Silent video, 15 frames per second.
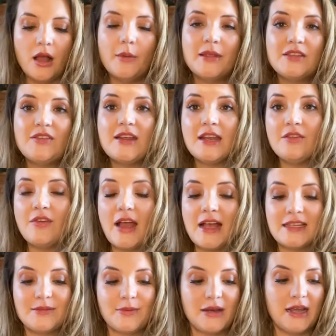It's fading
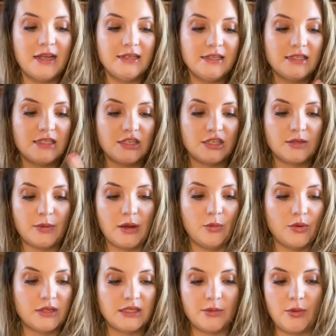fast, but I did just spray
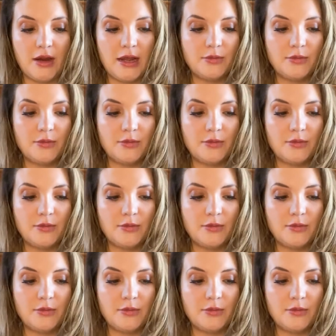1 spray.